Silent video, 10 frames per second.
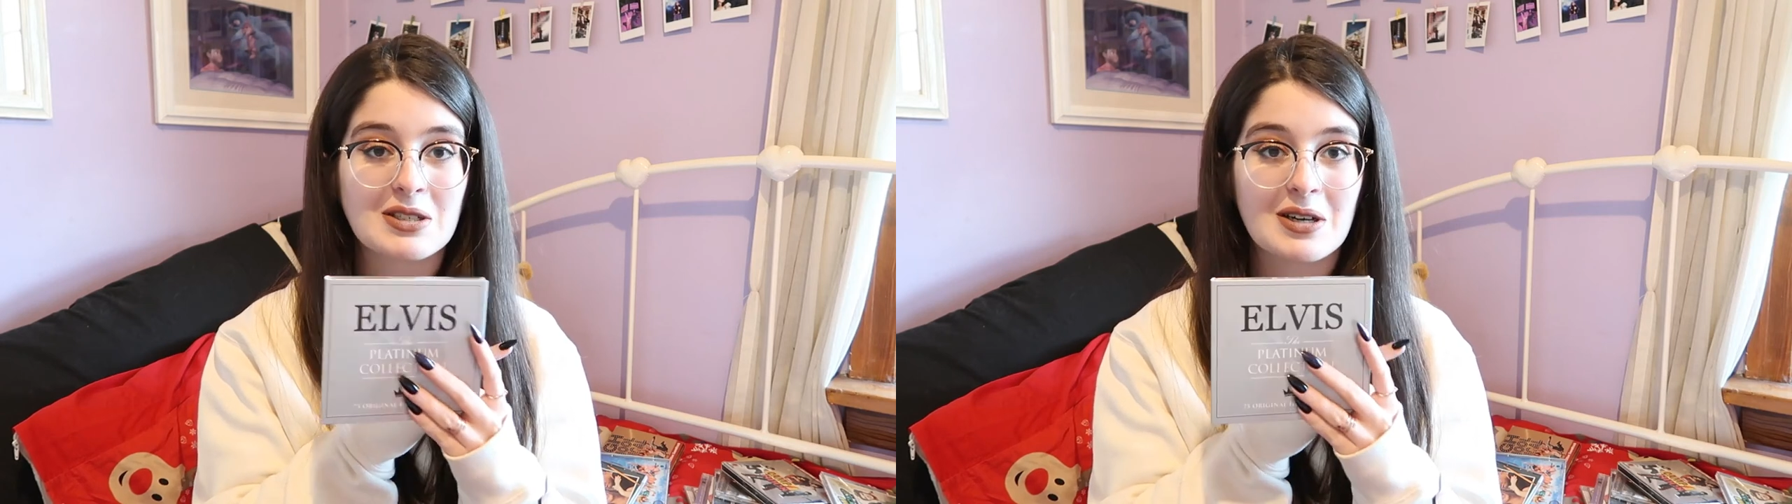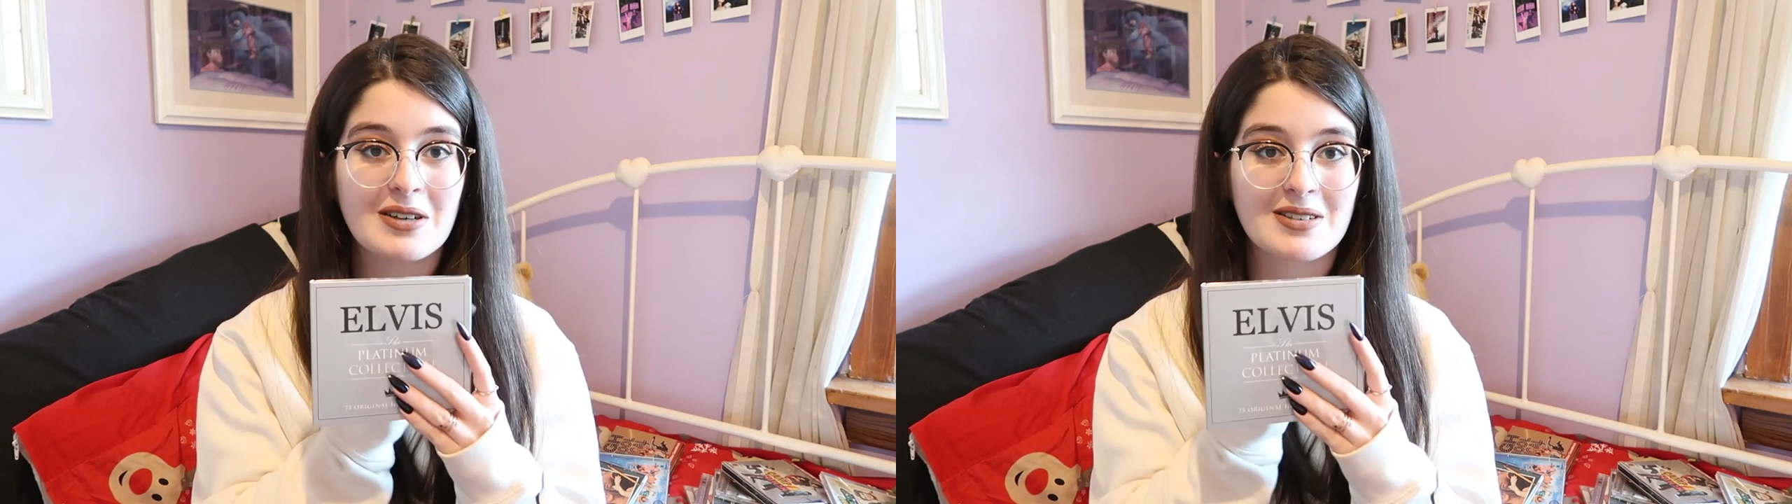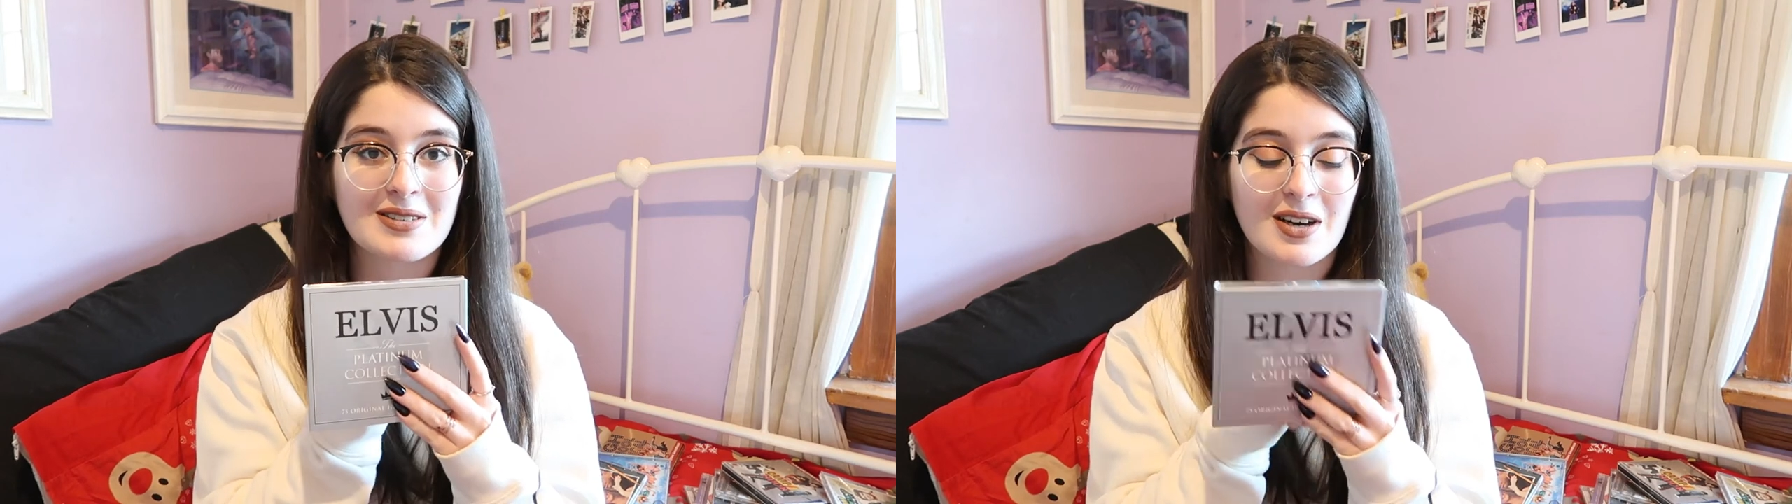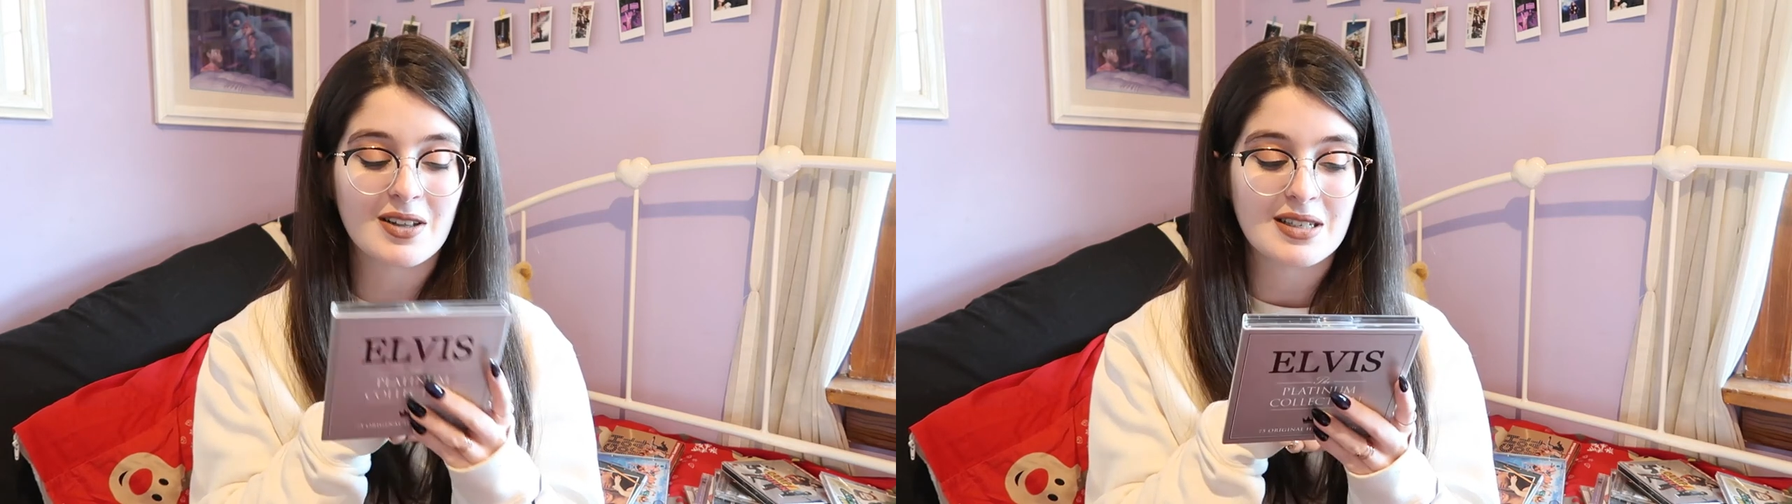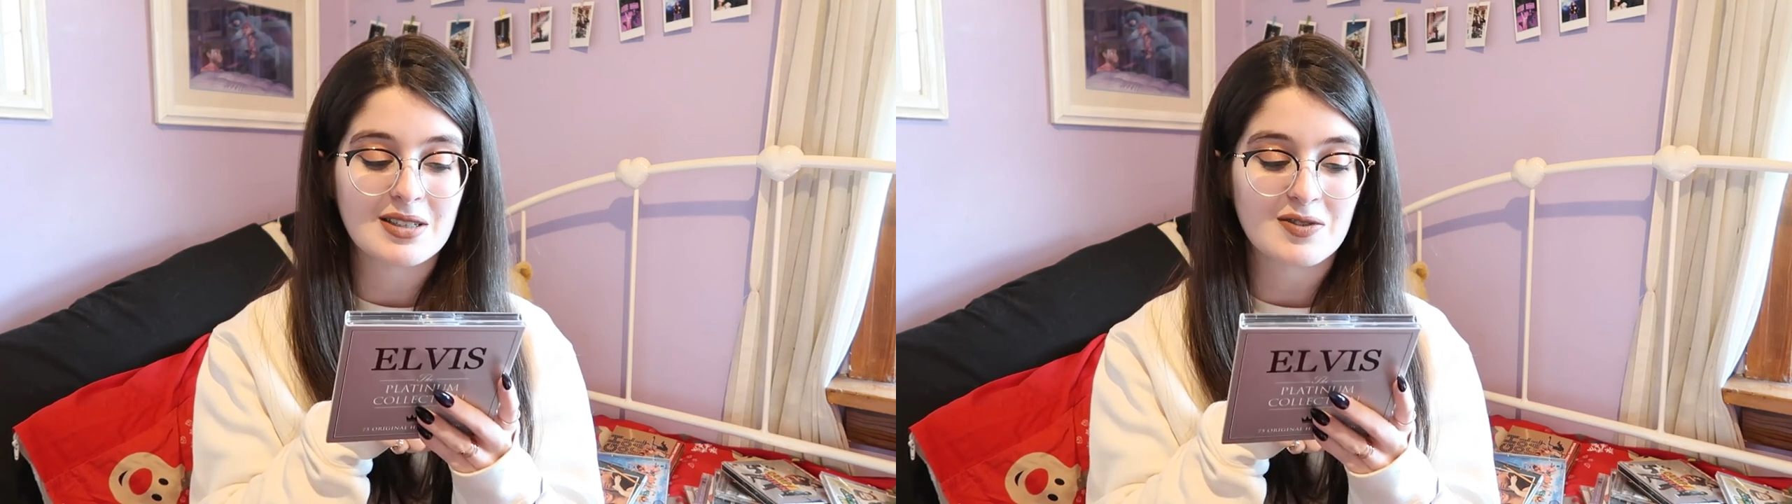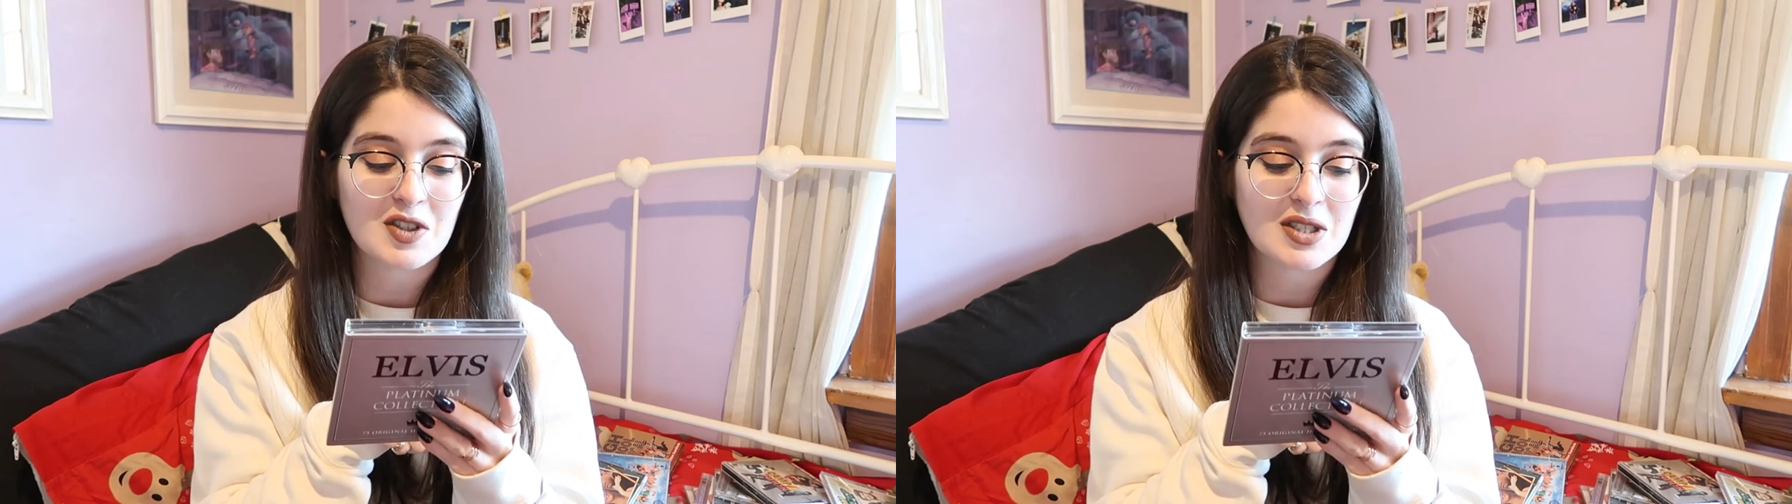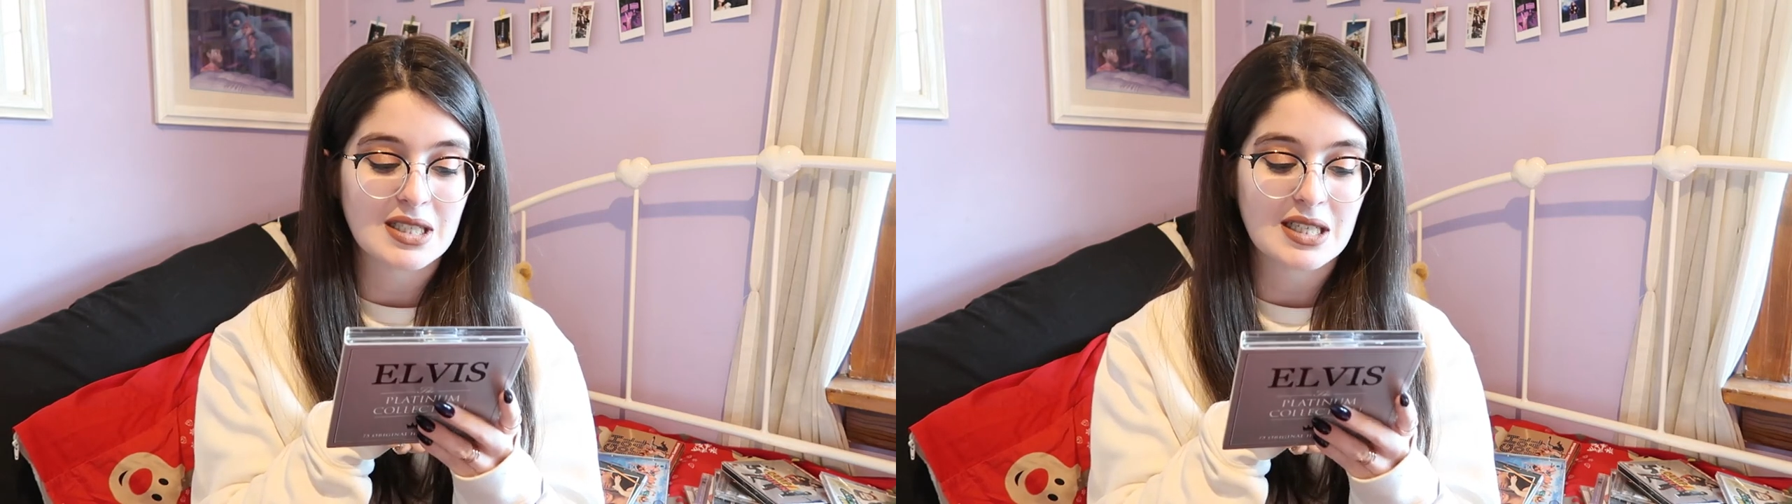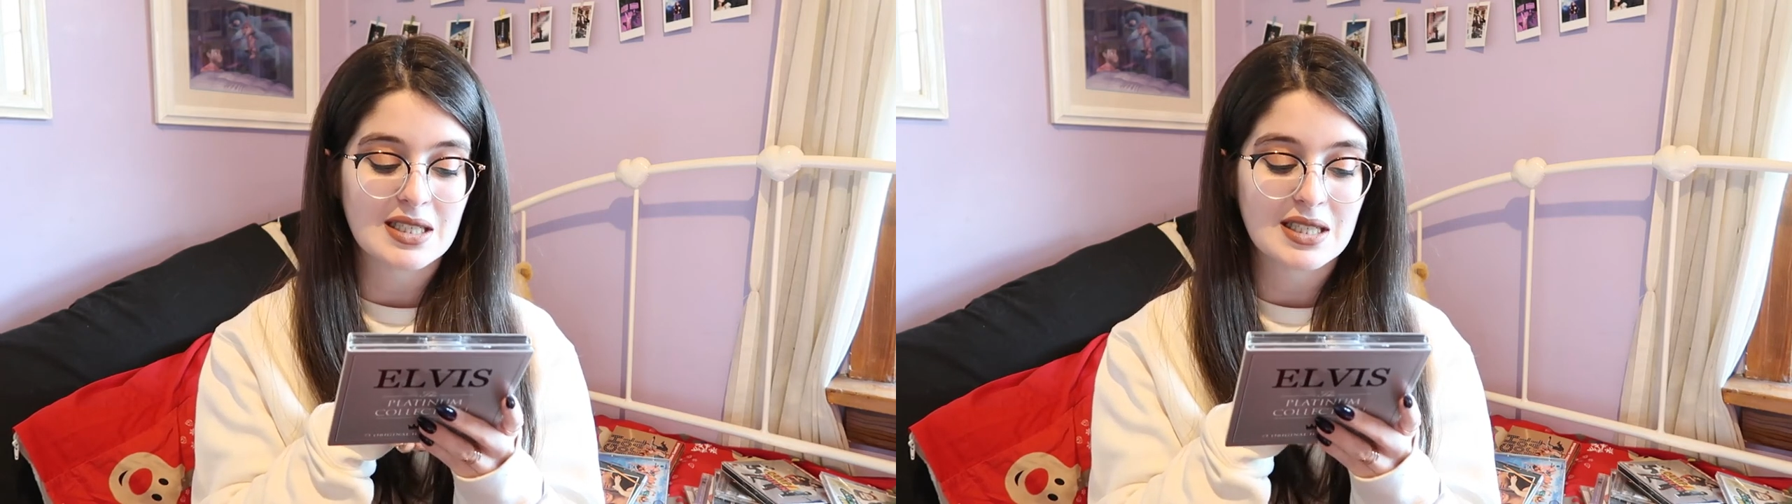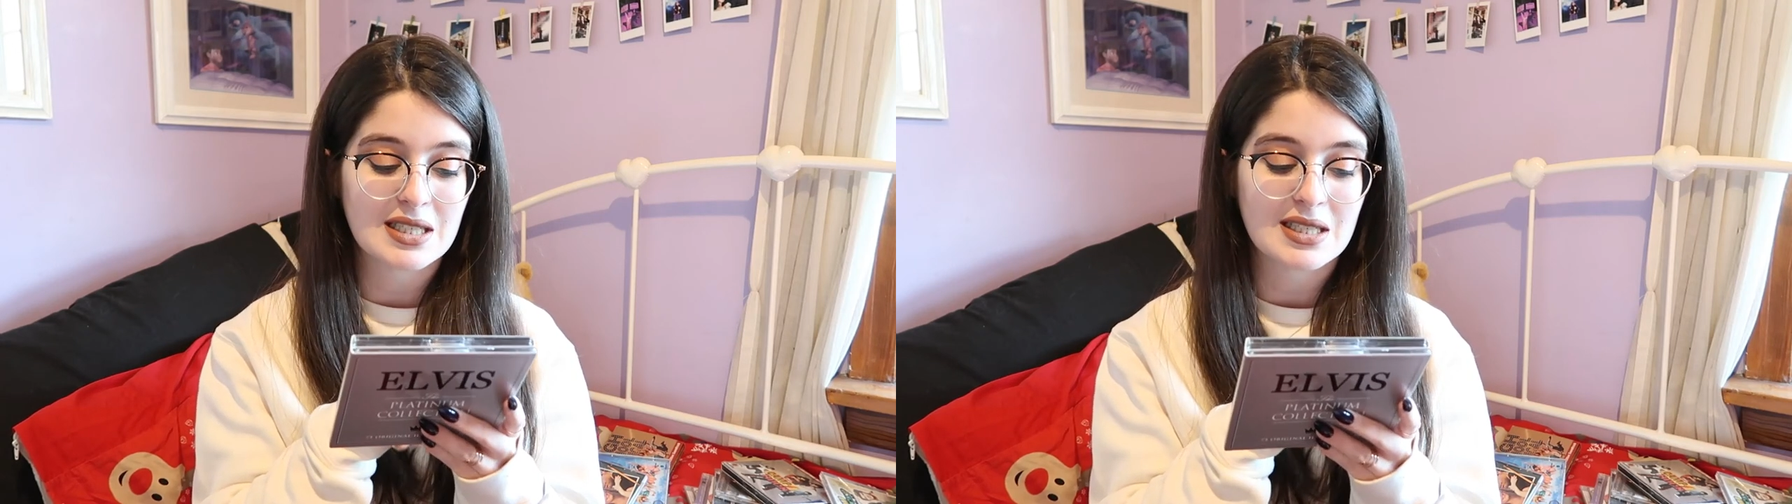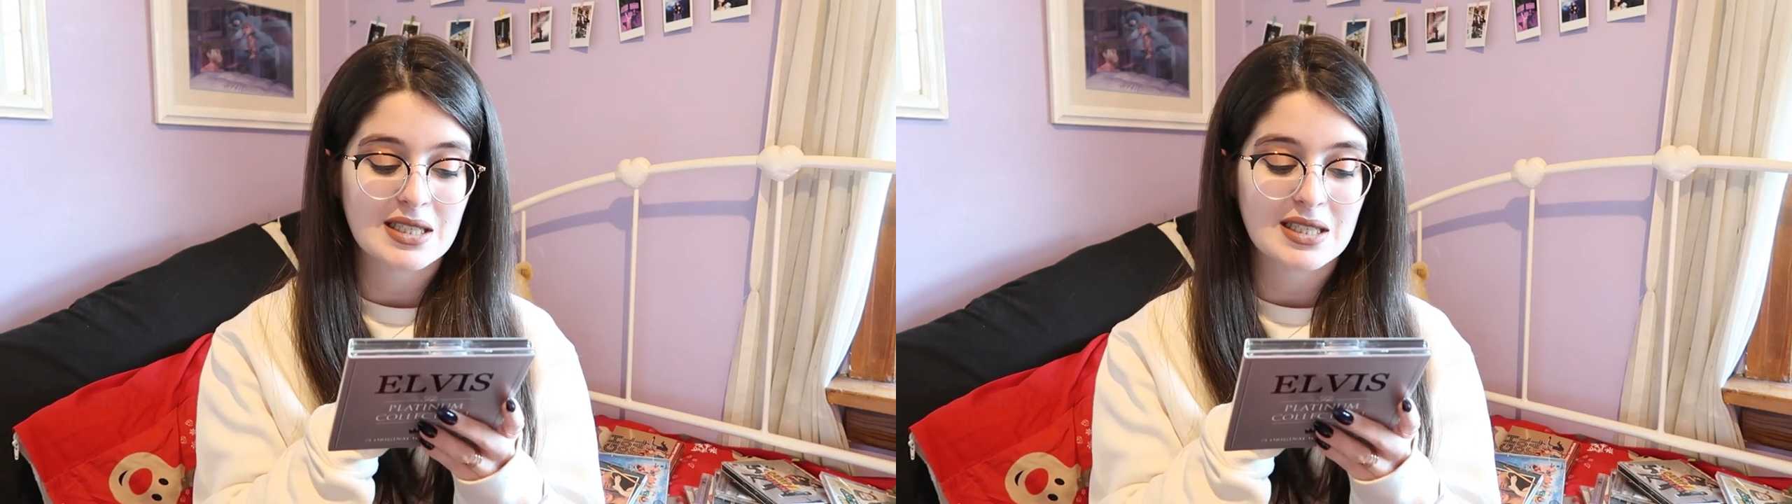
songs on this first disc